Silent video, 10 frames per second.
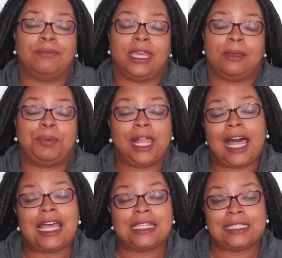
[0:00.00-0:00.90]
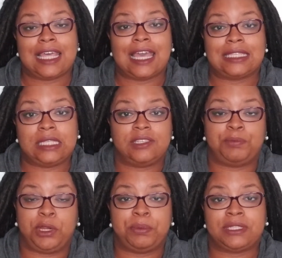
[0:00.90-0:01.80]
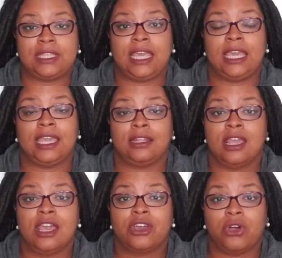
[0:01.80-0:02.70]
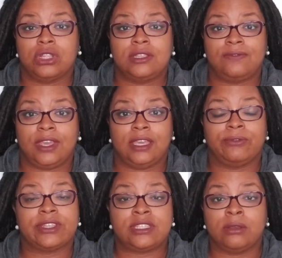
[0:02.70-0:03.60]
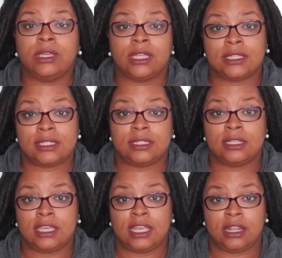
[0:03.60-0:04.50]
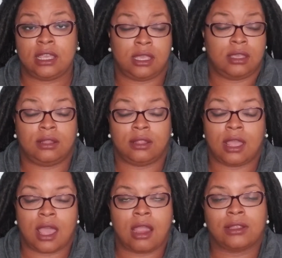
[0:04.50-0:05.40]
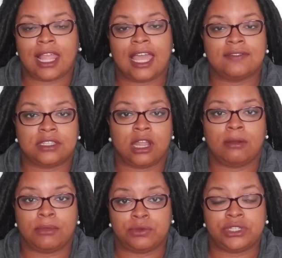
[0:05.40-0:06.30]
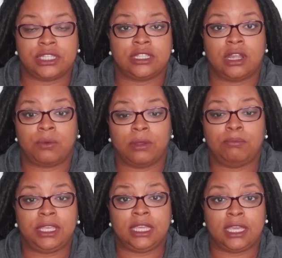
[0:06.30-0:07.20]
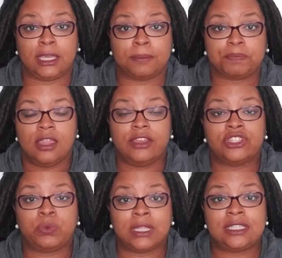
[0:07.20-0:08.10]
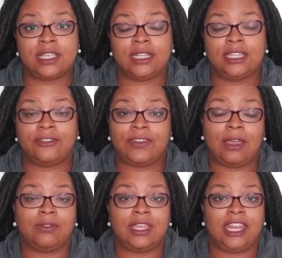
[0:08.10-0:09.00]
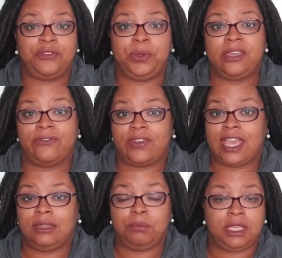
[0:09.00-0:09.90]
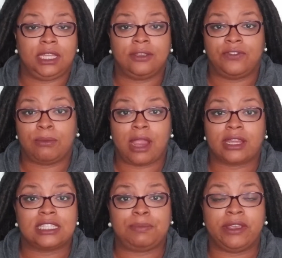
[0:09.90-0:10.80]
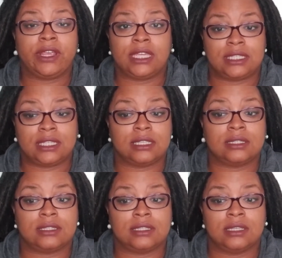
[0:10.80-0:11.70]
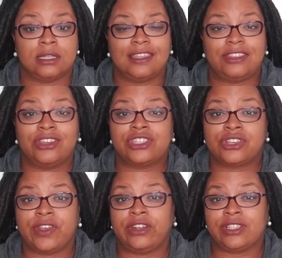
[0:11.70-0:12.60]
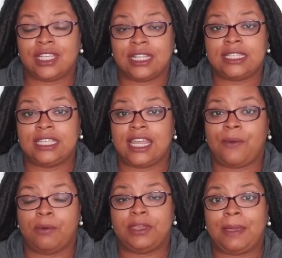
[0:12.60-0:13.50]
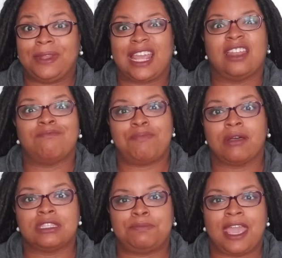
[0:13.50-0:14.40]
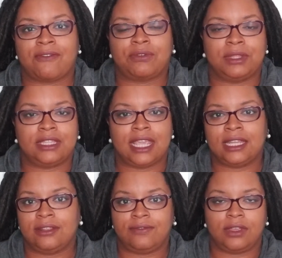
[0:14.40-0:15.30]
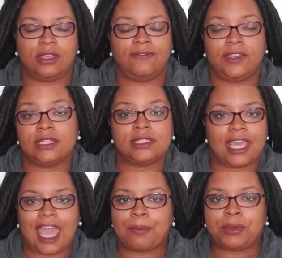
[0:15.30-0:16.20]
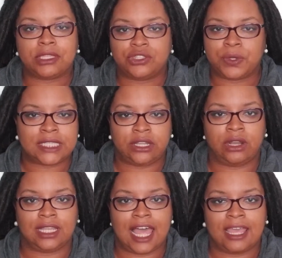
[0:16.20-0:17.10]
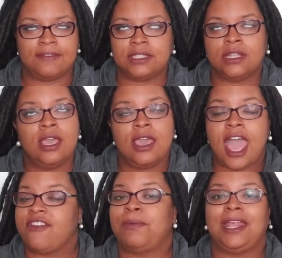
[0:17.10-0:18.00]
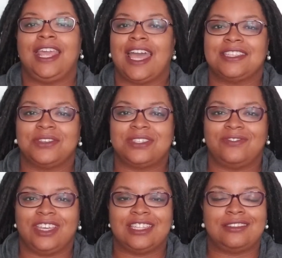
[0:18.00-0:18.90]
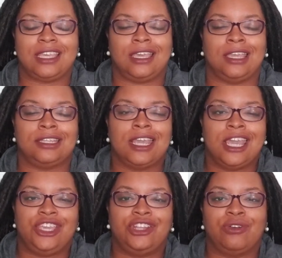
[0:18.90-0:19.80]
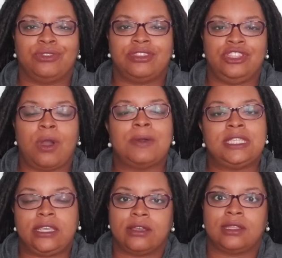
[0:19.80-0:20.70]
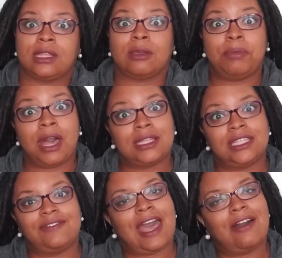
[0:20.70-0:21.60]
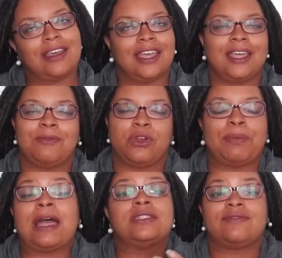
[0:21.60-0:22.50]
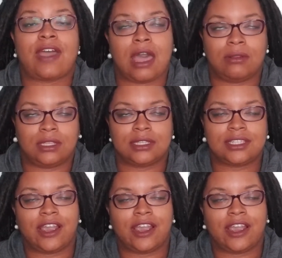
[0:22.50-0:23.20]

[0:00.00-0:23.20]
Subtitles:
implies that a sense of purpose can cultivate resilience in our lives and our emotions and our well-being. There's one study that found that if we can find meaning from our experiences, that there's a greater tendency that we'll be able to kind of bounce back from the negative events that happen to us in our lives. And everybody has those events, and you know, you always hear that like a positive outcome or a positive outlook,